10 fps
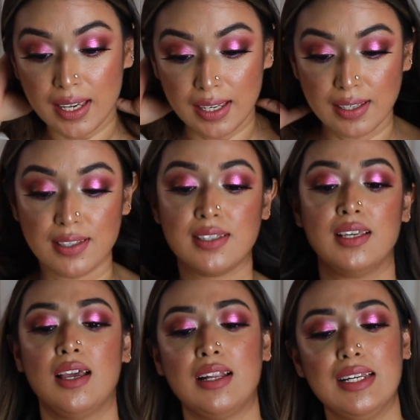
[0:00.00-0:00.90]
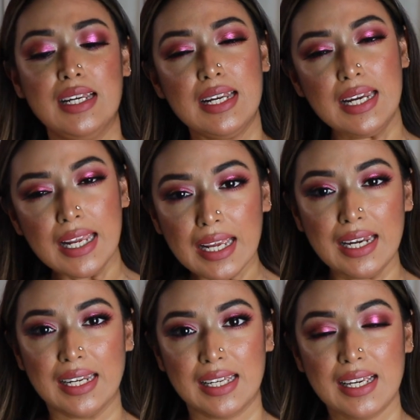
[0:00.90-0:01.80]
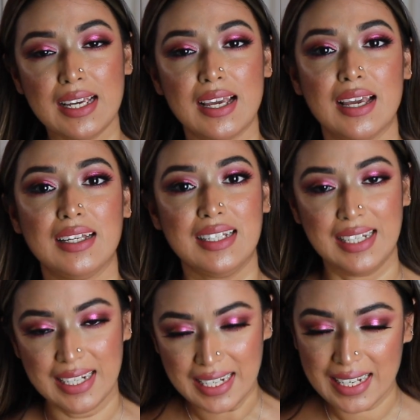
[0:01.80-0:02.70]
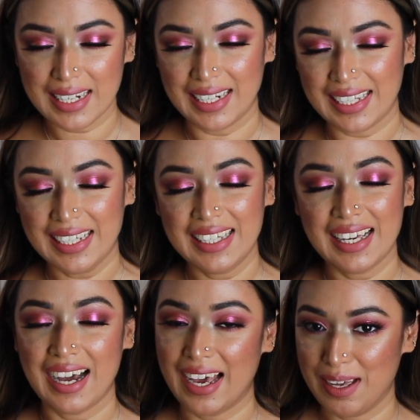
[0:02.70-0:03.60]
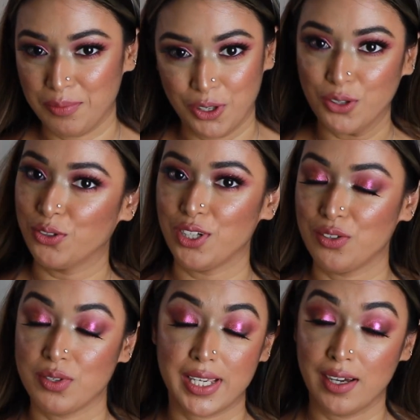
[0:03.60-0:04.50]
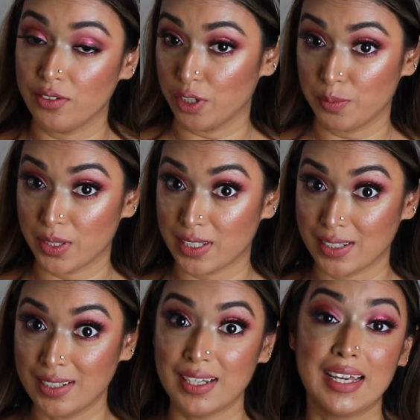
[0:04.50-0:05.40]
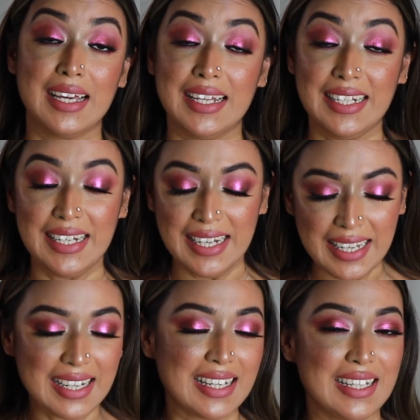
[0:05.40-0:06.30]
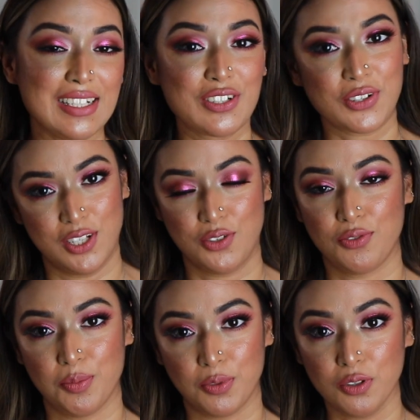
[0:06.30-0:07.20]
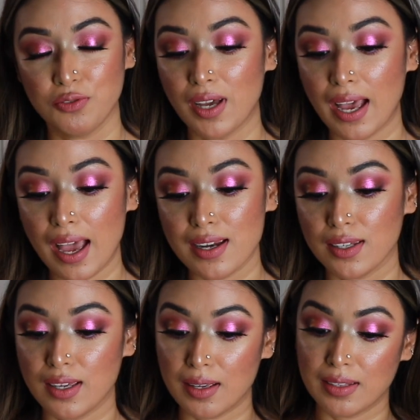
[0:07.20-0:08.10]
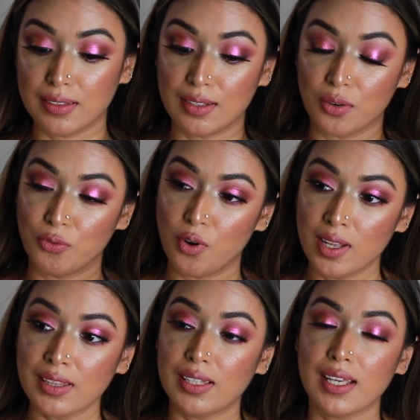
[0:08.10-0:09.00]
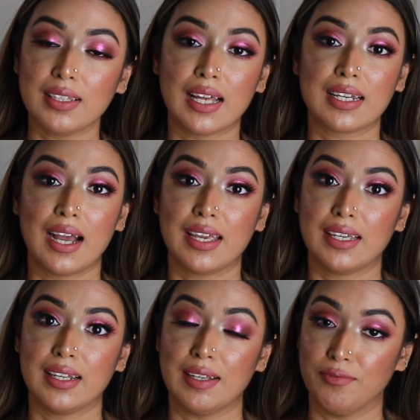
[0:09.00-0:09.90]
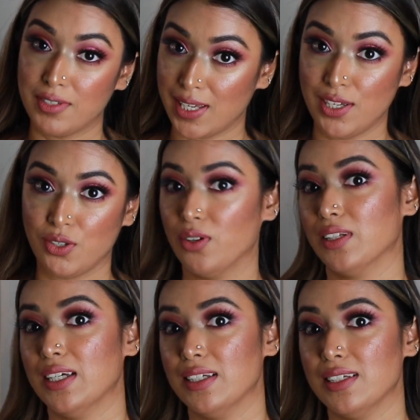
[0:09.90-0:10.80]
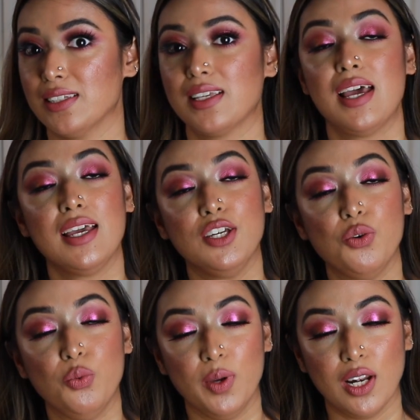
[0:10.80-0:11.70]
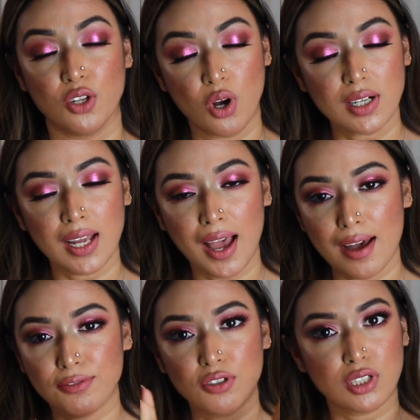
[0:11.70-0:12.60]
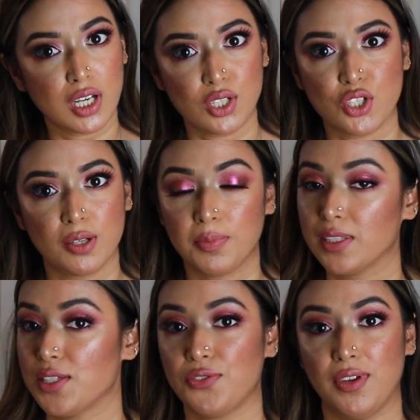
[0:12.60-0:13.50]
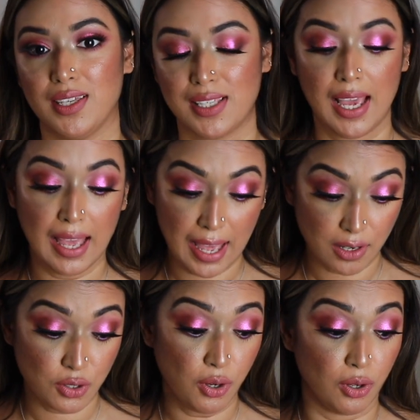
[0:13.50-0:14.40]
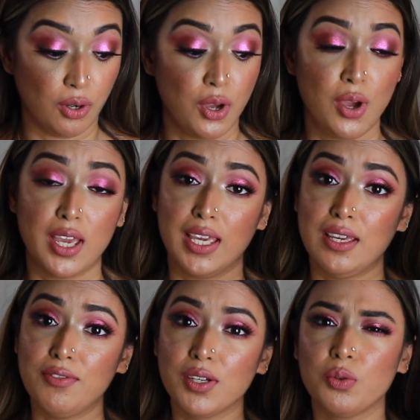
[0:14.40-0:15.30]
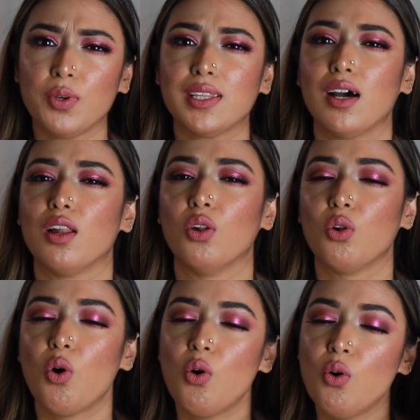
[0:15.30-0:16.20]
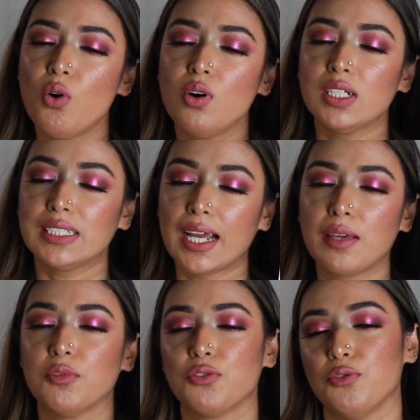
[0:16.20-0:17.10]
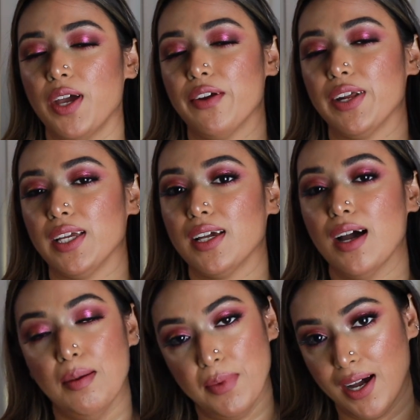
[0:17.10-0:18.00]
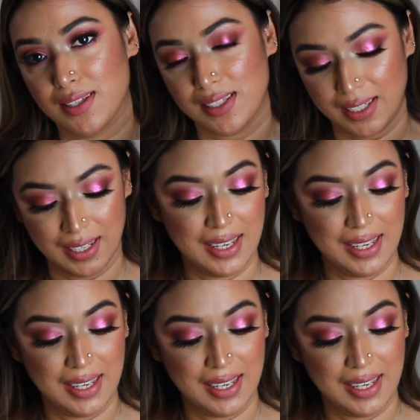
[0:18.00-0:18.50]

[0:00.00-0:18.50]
is nearly, I am not going to say 100%, nearly transfer proof. And the one thing that I can emphasize on is you will not have to touch up this face at all, even with a long time of wearing a mask.